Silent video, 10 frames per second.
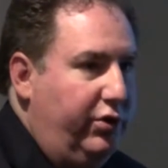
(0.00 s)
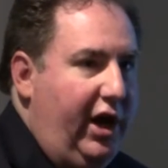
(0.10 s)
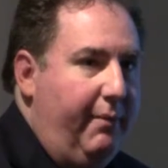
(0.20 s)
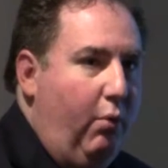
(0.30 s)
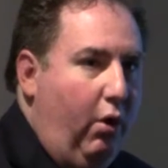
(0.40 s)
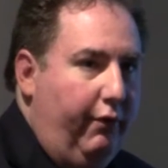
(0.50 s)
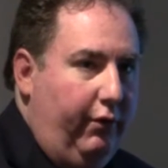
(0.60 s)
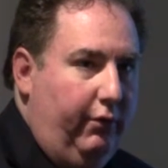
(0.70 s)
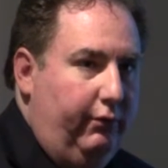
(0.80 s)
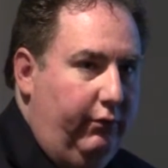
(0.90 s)
which had more of
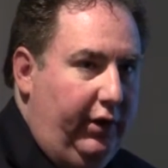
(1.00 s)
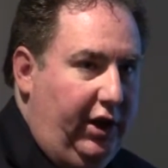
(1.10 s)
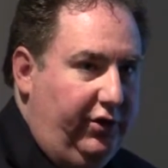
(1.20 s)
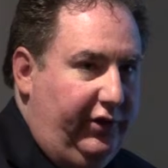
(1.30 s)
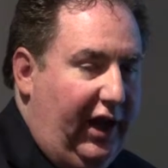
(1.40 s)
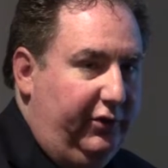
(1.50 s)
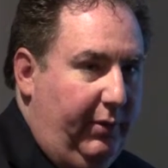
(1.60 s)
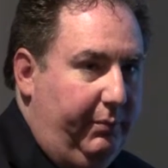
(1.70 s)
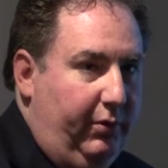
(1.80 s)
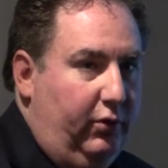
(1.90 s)
a religious
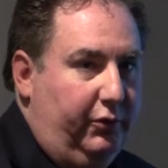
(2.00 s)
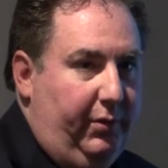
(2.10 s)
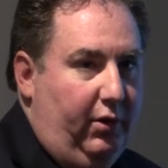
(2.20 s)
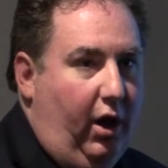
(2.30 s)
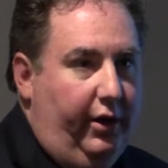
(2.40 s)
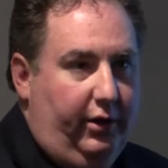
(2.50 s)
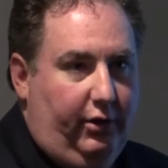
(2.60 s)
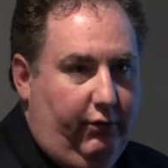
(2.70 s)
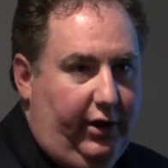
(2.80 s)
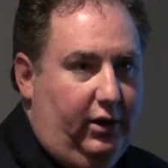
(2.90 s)
aspect, because beyond the
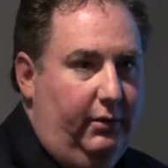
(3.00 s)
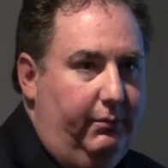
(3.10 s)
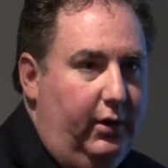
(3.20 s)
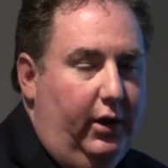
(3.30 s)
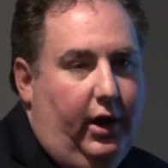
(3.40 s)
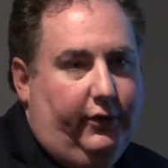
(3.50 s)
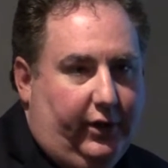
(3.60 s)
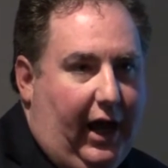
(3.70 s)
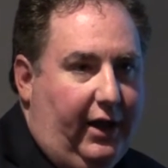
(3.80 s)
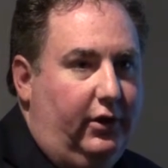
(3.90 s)
curriculum, it's
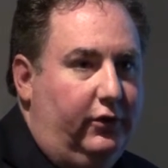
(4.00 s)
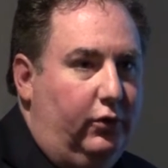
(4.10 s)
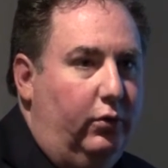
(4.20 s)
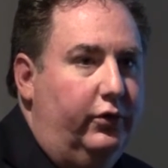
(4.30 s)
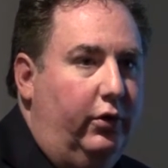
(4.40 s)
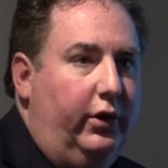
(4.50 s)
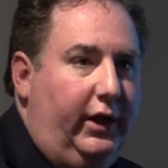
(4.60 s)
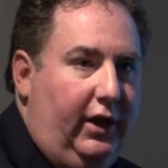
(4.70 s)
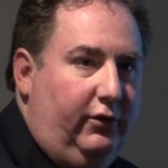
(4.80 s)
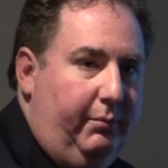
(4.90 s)
a Catholic school, so the
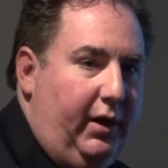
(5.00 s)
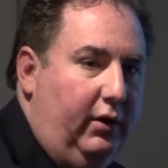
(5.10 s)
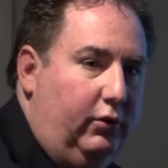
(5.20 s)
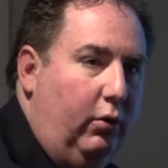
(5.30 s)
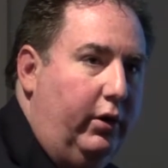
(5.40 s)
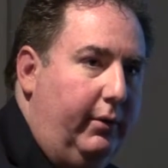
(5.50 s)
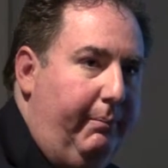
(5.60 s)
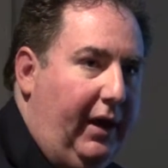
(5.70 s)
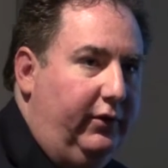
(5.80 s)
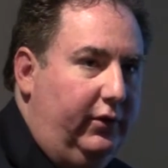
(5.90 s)
kids are being taught the
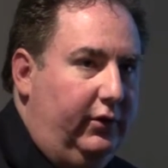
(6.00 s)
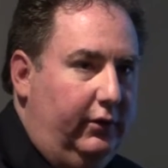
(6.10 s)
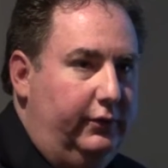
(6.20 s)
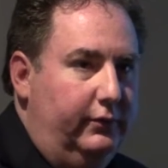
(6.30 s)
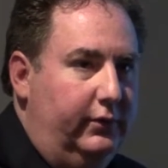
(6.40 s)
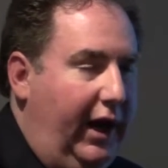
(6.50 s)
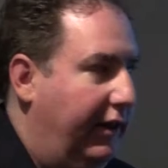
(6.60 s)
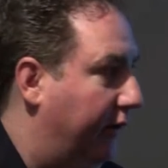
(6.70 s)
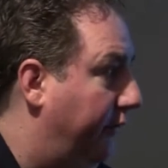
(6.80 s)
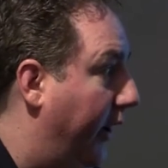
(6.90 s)
basics of
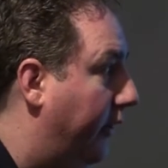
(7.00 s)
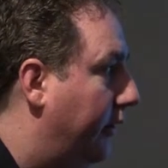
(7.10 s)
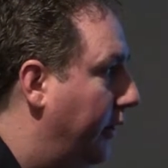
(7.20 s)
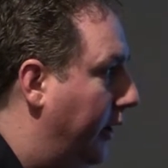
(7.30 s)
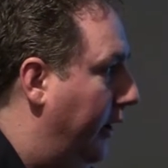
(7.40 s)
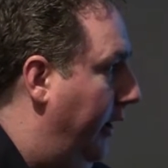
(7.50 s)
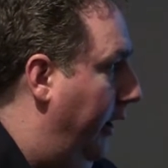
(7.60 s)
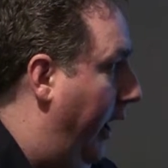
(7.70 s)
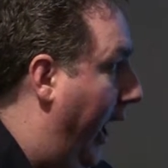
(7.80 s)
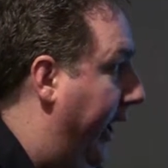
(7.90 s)
Catholic faith.
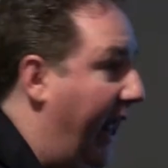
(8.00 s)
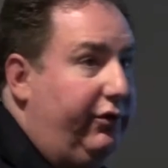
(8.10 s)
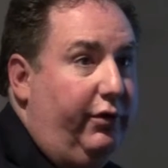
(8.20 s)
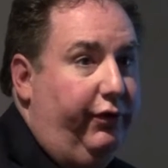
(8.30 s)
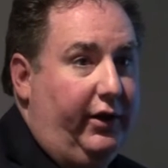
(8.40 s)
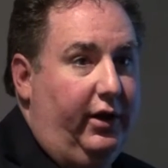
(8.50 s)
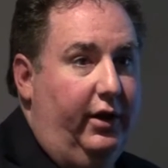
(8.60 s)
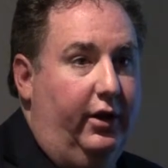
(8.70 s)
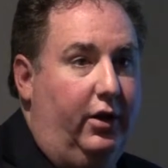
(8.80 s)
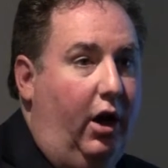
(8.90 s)
And that's reflected
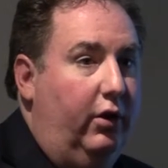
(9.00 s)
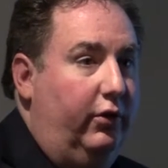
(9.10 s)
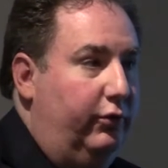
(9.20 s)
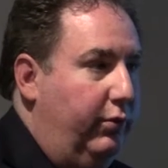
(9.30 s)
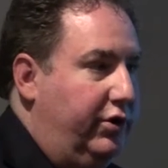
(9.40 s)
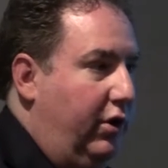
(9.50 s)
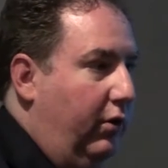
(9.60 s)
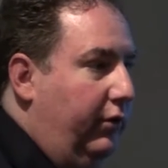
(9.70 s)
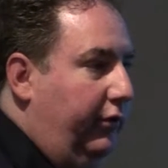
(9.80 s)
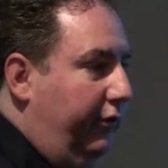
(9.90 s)
in the colors, which
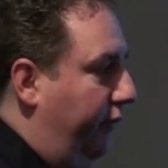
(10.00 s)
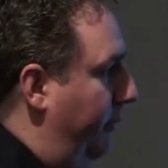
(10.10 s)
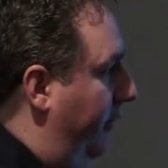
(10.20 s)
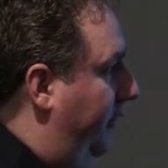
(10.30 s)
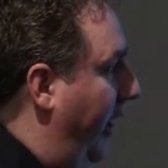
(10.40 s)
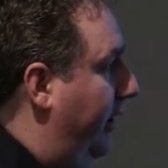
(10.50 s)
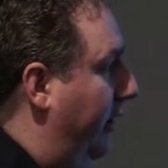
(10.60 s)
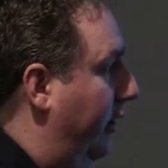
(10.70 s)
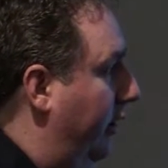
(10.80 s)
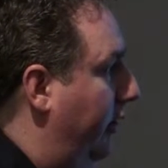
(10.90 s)
goes from the
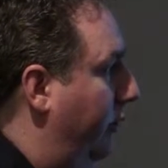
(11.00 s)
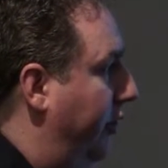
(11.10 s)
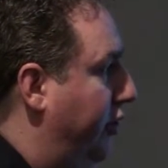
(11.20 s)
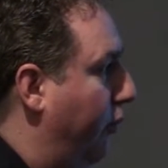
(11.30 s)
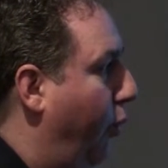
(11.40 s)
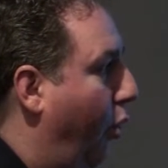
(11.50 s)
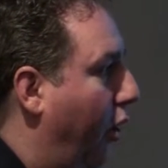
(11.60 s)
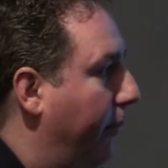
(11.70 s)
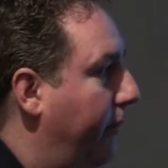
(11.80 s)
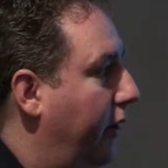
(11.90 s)
secular, which are
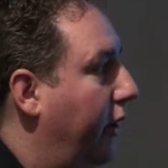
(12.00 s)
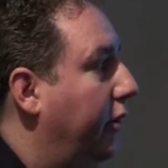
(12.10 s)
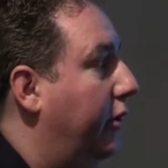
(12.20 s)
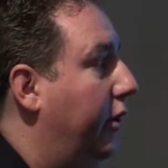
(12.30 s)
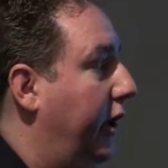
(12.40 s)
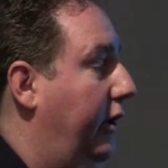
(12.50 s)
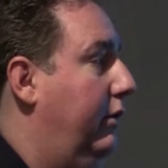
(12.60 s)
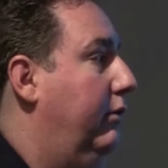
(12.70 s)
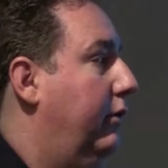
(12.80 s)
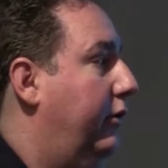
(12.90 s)
warm, to the
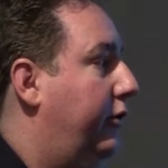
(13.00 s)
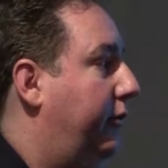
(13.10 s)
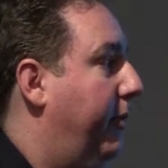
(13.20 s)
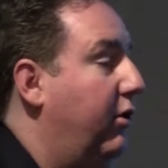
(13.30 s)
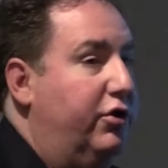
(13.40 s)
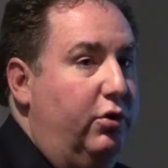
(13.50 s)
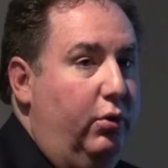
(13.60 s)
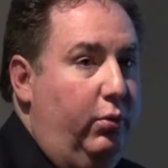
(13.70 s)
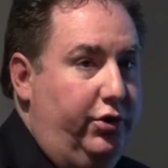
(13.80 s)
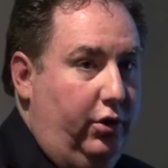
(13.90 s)

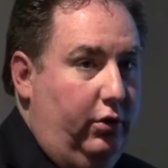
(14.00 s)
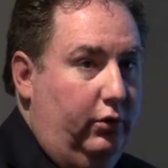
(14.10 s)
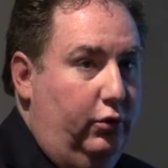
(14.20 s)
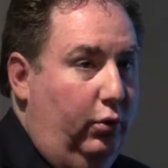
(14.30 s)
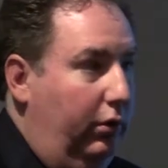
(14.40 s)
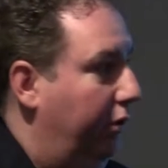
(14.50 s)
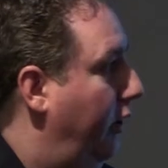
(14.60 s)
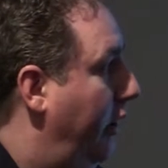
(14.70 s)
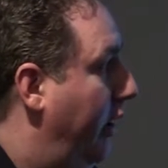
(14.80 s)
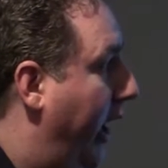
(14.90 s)
spiritual, which are cool.
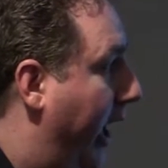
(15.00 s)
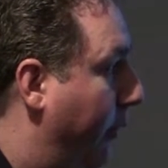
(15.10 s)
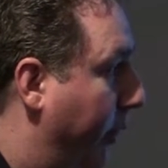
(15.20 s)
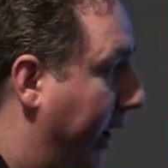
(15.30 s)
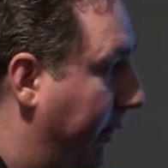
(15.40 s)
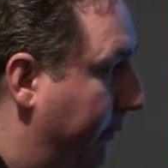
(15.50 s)
And we